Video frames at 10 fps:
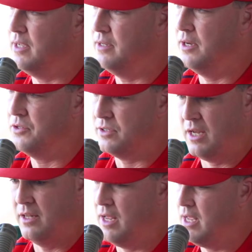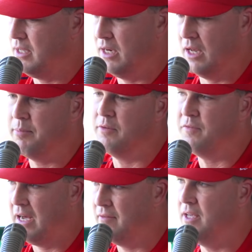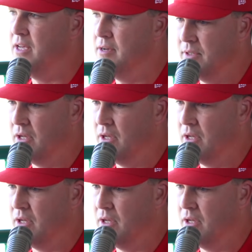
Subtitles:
and understanding that, hey, getting up at 5 a.m.